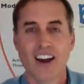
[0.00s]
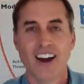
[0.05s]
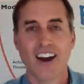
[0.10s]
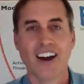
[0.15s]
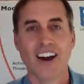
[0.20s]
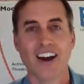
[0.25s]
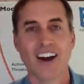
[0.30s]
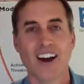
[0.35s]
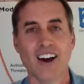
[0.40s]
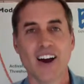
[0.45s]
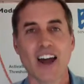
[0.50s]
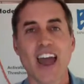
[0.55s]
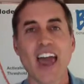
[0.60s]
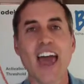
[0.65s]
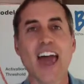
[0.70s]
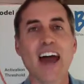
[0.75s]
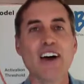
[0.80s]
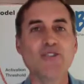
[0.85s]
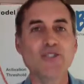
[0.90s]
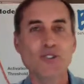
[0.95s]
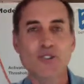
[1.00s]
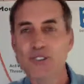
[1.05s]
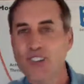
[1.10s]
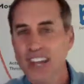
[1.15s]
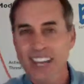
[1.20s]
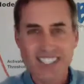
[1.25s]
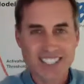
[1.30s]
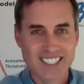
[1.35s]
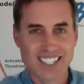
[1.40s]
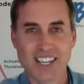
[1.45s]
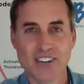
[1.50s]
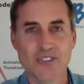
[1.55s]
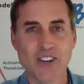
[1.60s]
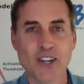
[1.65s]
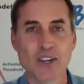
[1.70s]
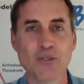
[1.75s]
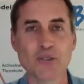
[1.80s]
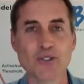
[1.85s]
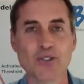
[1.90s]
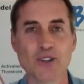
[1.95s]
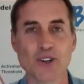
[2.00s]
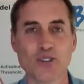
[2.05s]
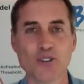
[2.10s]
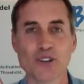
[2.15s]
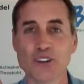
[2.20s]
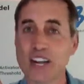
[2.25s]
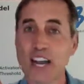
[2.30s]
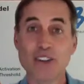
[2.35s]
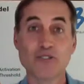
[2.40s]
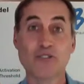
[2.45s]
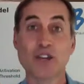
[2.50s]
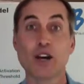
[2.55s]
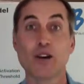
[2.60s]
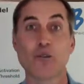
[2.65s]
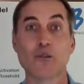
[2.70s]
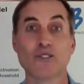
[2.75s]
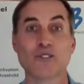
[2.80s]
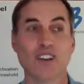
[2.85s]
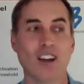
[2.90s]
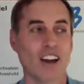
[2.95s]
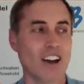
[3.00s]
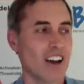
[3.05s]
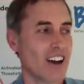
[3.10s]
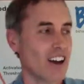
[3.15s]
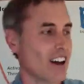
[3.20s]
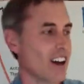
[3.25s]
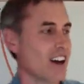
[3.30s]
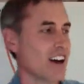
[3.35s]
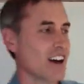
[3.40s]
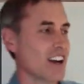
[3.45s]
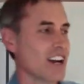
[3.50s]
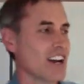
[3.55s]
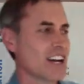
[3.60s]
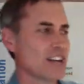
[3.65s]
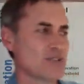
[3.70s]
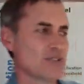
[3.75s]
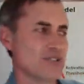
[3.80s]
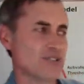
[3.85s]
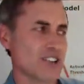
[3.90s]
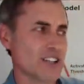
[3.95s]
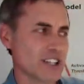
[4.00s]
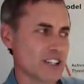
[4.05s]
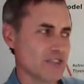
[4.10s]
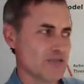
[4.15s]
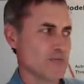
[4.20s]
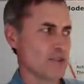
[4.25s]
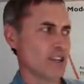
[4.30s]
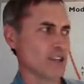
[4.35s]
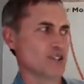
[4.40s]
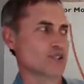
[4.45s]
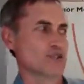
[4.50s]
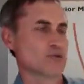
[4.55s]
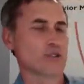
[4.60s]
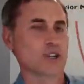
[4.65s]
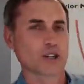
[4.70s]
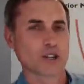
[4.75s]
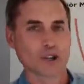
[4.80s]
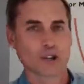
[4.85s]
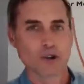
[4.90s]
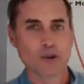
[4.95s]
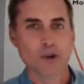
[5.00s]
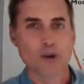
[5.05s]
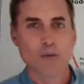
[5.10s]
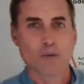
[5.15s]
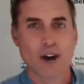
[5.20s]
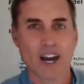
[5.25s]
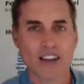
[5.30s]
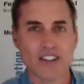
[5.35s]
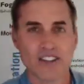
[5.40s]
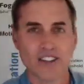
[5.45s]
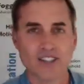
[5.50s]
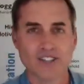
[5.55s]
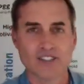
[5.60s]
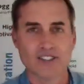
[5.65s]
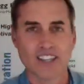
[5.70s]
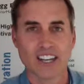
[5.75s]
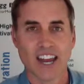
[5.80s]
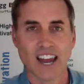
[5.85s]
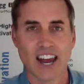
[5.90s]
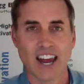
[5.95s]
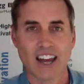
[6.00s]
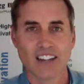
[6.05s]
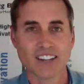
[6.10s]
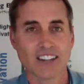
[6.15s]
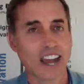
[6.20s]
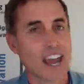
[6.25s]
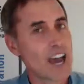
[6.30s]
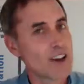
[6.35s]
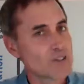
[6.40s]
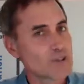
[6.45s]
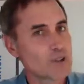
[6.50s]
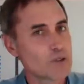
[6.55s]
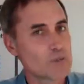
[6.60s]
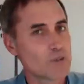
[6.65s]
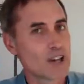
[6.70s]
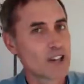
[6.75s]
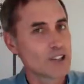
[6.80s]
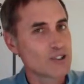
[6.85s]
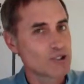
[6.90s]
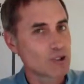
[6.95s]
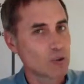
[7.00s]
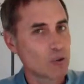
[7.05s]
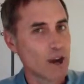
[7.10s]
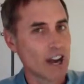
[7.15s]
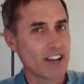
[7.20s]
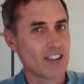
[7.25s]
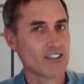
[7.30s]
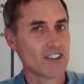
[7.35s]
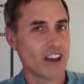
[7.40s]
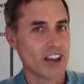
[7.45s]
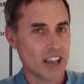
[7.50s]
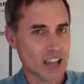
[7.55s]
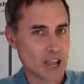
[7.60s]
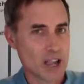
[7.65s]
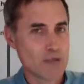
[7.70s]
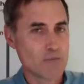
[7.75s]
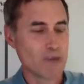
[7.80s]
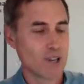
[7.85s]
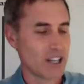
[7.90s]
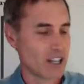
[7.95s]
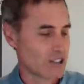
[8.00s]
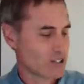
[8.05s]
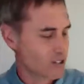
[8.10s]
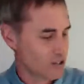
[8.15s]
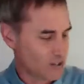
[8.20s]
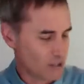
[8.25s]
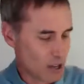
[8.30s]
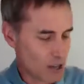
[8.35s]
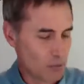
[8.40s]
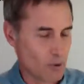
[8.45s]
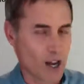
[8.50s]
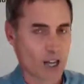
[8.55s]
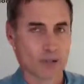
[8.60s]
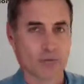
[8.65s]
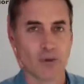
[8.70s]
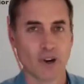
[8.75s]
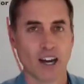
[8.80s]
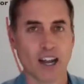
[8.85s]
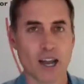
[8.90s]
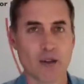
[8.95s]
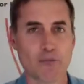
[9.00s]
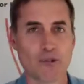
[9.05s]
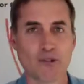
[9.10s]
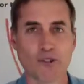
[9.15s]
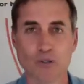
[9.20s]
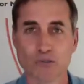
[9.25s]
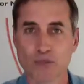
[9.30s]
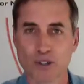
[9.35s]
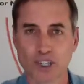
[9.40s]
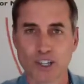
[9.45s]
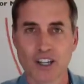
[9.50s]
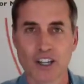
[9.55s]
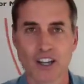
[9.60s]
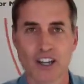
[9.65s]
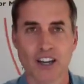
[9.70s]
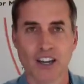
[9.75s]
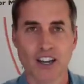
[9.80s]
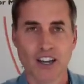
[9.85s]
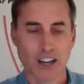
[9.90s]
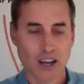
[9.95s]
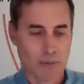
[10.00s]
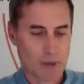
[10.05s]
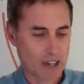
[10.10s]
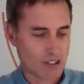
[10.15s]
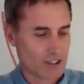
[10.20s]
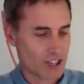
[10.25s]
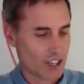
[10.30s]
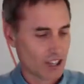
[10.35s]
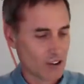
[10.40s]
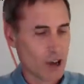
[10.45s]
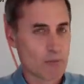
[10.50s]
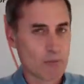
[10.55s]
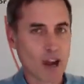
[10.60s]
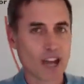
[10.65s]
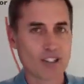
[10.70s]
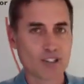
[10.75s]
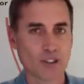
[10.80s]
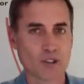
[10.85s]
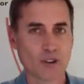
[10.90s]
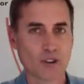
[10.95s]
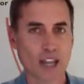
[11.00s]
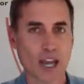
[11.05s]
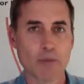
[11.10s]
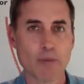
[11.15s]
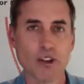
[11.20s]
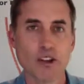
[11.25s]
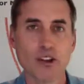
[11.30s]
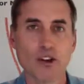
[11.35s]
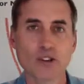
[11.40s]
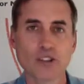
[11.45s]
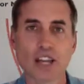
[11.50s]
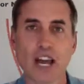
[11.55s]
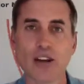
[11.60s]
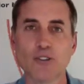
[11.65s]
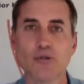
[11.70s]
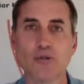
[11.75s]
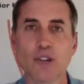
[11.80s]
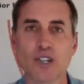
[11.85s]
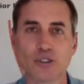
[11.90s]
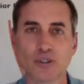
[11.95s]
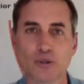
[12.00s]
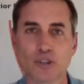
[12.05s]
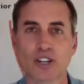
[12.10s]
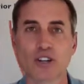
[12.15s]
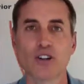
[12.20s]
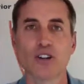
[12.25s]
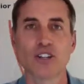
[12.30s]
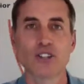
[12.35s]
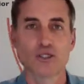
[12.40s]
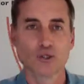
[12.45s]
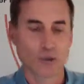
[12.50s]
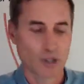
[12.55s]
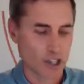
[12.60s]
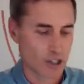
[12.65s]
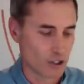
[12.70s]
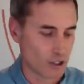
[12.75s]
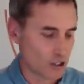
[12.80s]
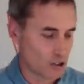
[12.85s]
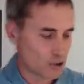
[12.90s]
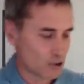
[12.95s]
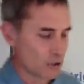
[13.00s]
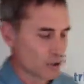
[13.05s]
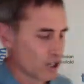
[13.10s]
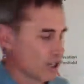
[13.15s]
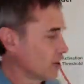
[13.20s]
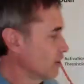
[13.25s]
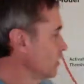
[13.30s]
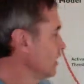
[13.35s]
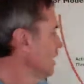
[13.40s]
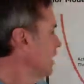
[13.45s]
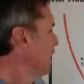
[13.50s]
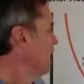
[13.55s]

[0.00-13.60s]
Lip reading: After Thanksgiving was over and after I was kind of sick of being triggered by these snacks, I have to admit, twice I ate peanuts as I walked by. I'm usually pretty good about saying, no, I'm not doing that. But notice I was being triggered and triggered and triggered.